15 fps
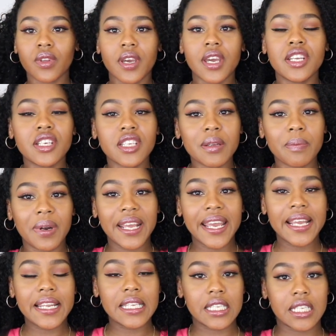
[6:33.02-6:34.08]
It's just a
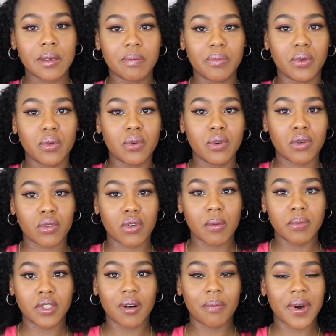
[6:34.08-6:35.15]
plain, simple
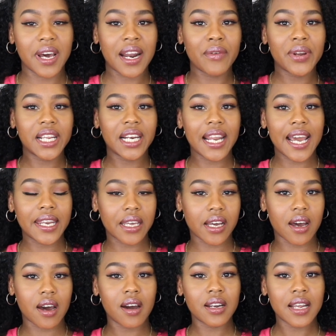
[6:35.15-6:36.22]
crop top, but I really like the
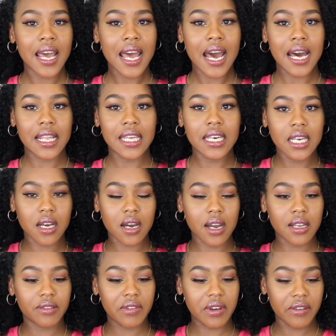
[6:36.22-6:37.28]
cut. I think the
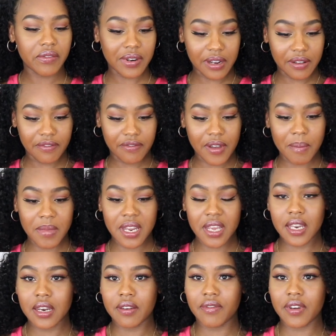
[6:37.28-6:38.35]
cut is very, very
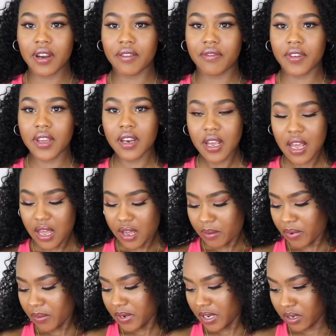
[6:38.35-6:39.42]
feminine and very fit. I
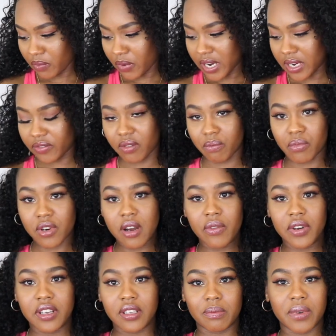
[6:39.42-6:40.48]
probably need to wear a different bra
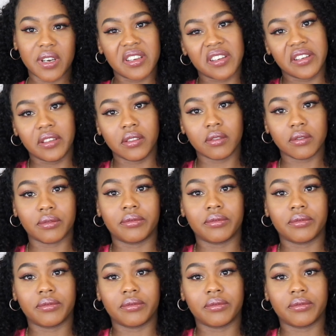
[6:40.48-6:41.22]
with this, but you know.